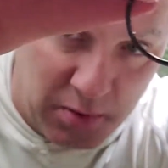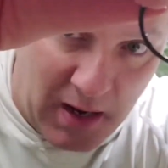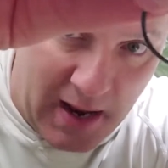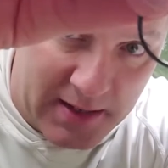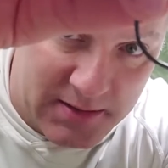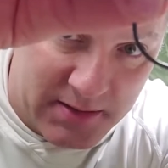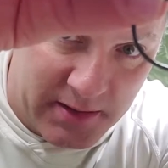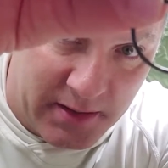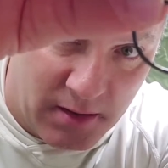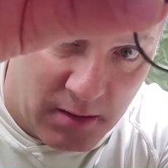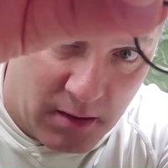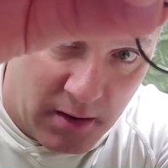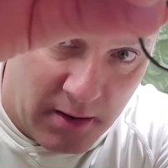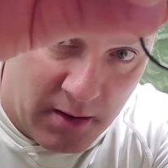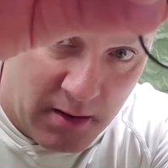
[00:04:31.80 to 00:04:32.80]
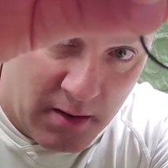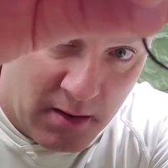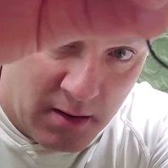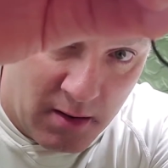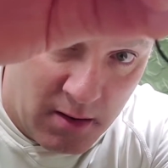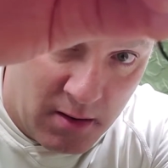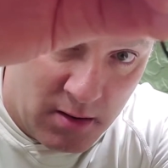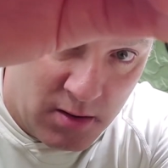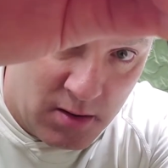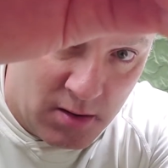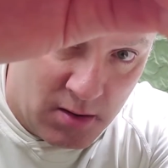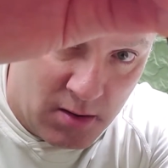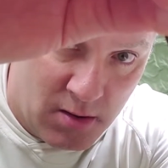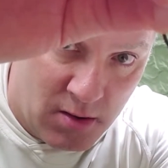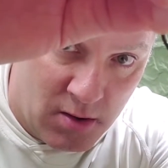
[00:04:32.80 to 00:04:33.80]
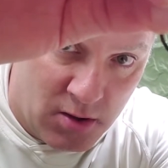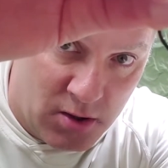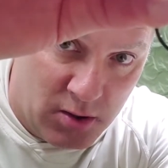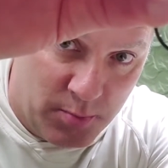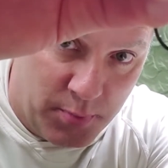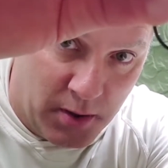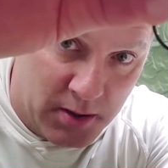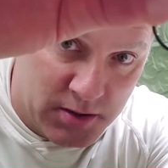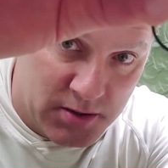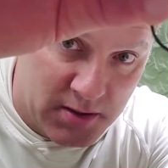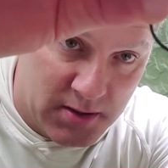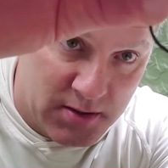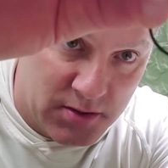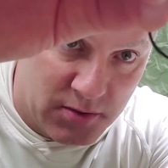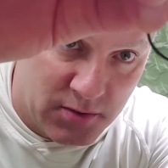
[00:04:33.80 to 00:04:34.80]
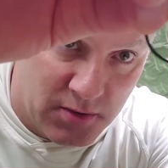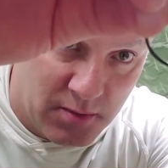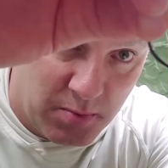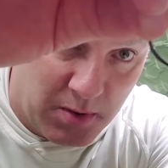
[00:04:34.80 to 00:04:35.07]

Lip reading: plastic on, you punch this through the